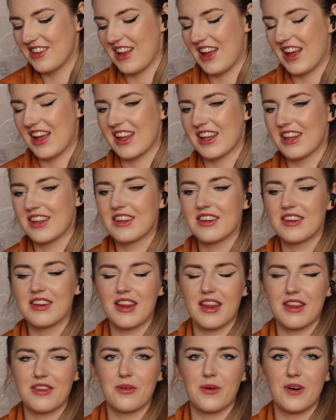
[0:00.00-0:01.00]
and
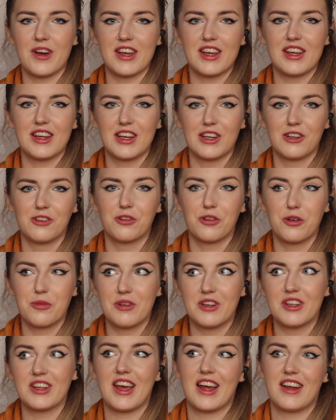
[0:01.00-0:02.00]
that's why
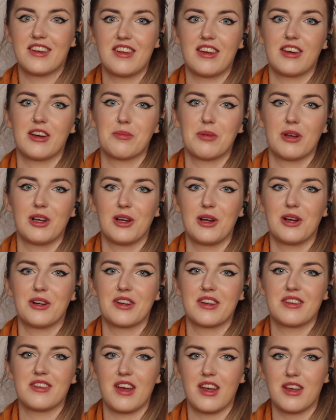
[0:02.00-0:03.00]
grooming can take up a
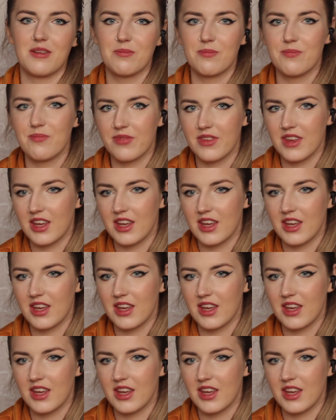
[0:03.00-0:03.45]
lot of time,